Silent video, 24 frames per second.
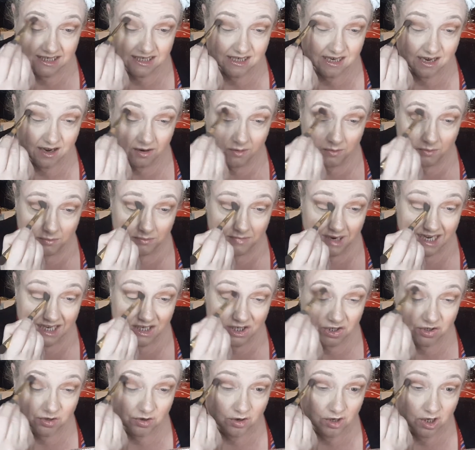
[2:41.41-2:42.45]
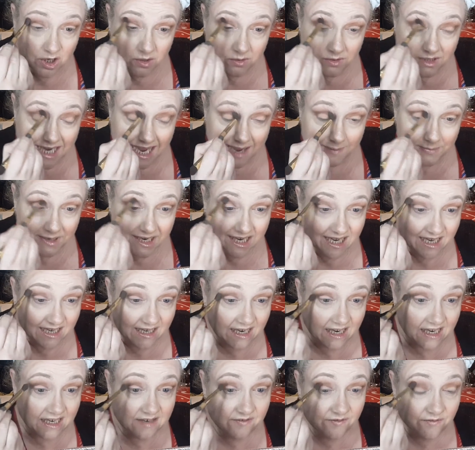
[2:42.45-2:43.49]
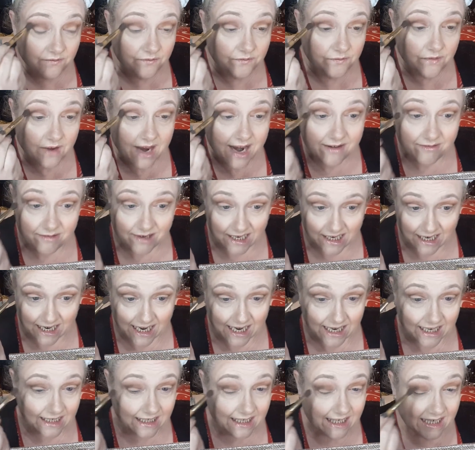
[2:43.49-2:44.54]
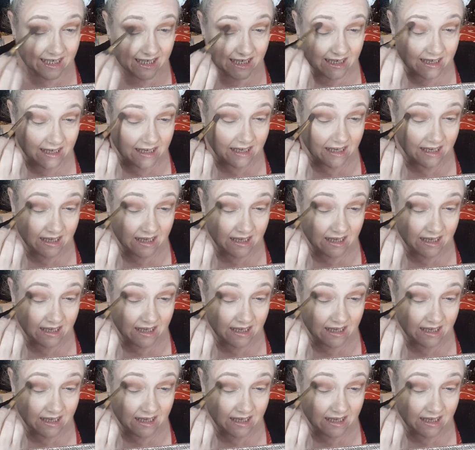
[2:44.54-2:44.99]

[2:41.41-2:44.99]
so make sure you dab in very lightly